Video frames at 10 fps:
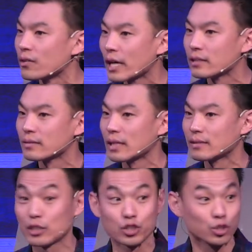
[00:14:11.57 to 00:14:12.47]

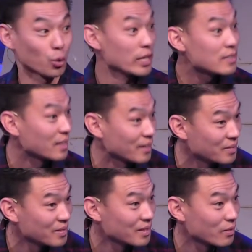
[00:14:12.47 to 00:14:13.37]
That is just crazy,
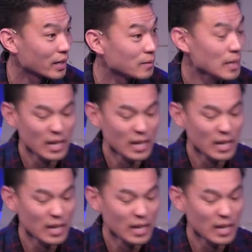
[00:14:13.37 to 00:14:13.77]
right?